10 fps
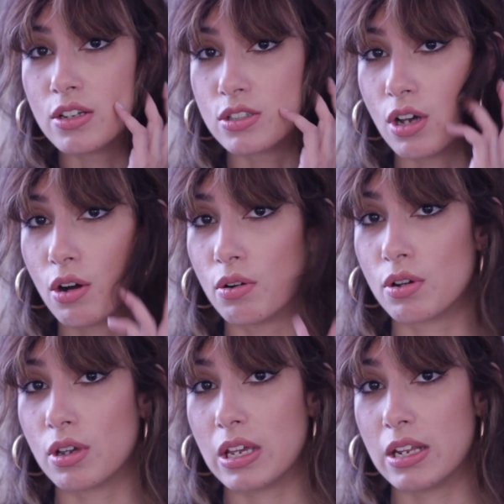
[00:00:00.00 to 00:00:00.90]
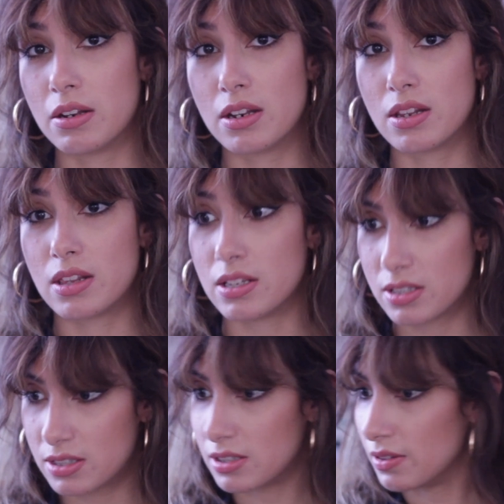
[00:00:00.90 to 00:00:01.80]
So in
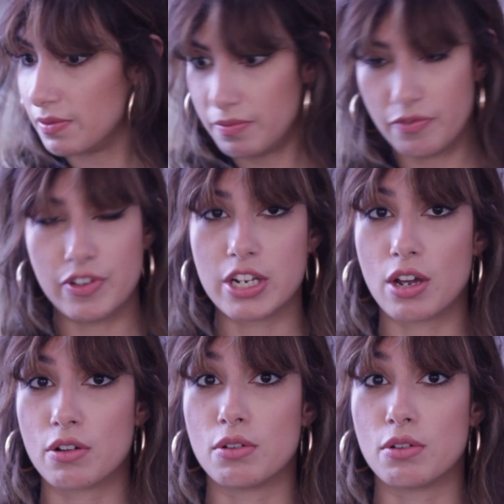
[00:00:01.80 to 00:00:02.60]
this video,